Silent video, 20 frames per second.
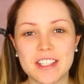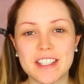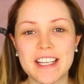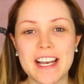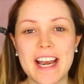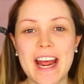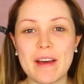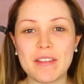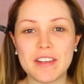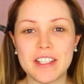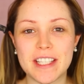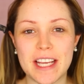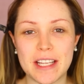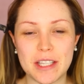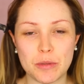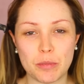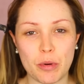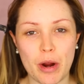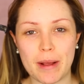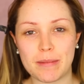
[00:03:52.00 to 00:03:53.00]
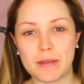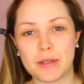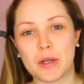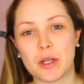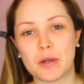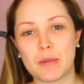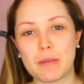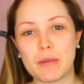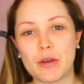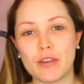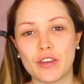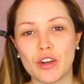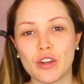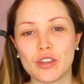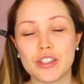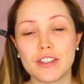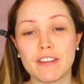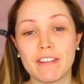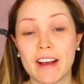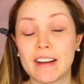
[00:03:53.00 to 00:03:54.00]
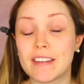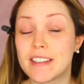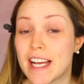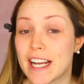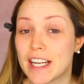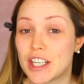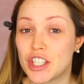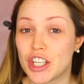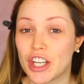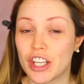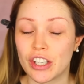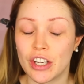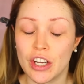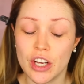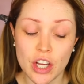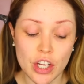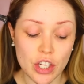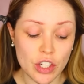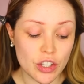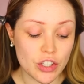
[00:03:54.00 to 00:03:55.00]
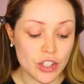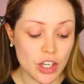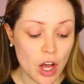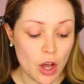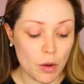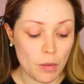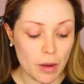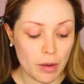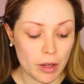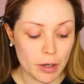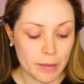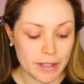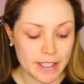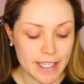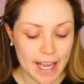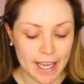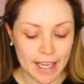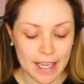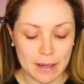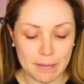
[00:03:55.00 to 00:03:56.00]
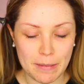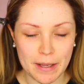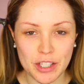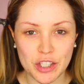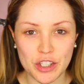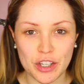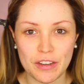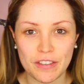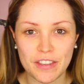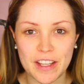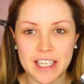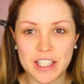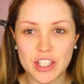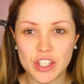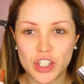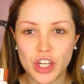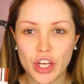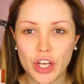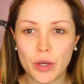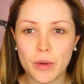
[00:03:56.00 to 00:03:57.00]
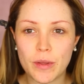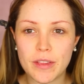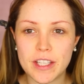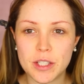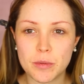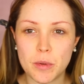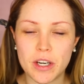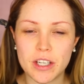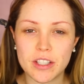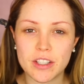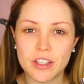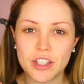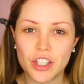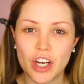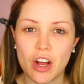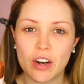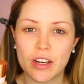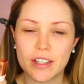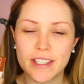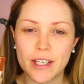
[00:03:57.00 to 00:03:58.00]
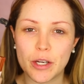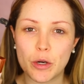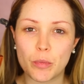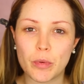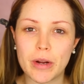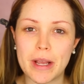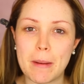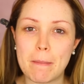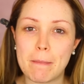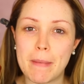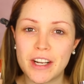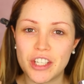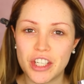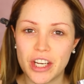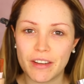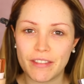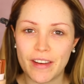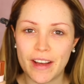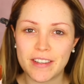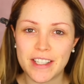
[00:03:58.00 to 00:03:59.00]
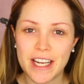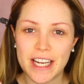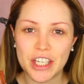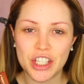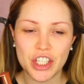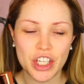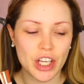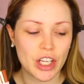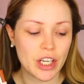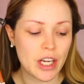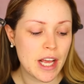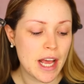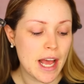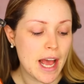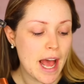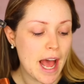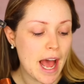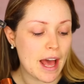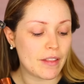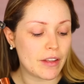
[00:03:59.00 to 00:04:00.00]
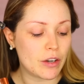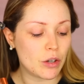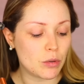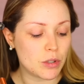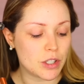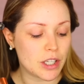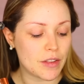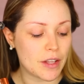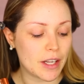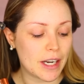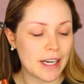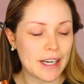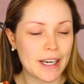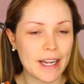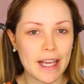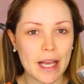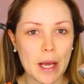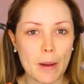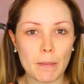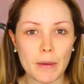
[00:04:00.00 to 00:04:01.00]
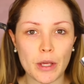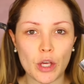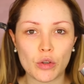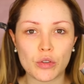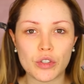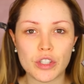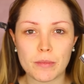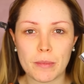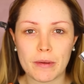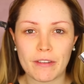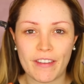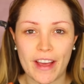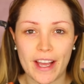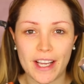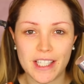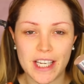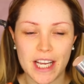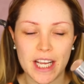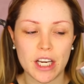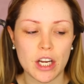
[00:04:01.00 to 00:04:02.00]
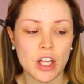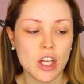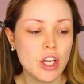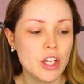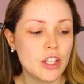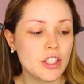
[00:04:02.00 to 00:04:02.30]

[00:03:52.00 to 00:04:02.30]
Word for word: So now the skin's prepped, I'm going to be moving on to foundation. So I'm going to be taking a mixture of these two. This one is a Charlotte Tilbury Magic Foundation, and then also the Clinique Beyond Perfecting.